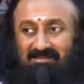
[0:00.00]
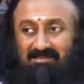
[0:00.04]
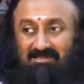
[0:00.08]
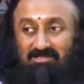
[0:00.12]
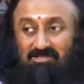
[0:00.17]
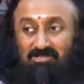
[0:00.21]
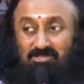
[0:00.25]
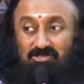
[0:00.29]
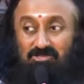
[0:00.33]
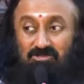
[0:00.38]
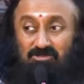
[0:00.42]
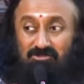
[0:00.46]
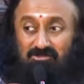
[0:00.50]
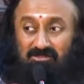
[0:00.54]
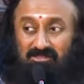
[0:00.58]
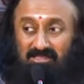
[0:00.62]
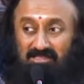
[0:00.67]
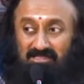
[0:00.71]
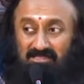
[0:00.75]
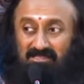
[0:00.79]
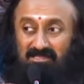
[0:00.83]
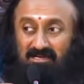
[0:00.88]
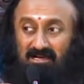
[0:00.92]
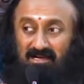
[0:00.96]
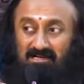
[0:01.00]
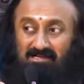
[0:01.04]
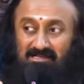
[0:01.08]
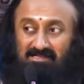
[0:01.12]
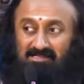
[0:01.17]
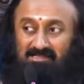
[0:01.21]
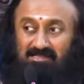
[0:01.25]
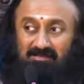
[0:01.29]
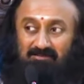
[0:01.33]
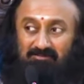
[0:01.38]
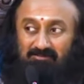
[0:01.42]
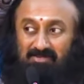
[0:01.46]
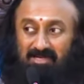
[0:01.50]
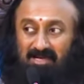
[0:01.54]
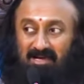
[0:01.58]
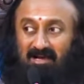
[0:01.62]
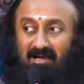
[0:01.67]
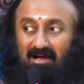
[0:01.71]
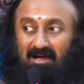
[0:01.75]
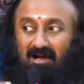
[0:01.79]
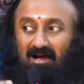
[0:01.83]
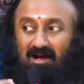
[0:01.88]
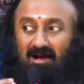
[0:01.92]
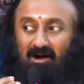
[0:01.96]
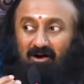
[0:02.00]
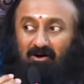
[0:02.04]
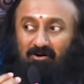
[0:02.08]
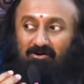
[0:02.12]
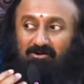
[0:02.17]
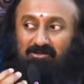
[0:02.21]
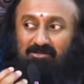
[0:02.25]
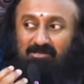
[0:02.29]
Shruti Jnana Gamya. How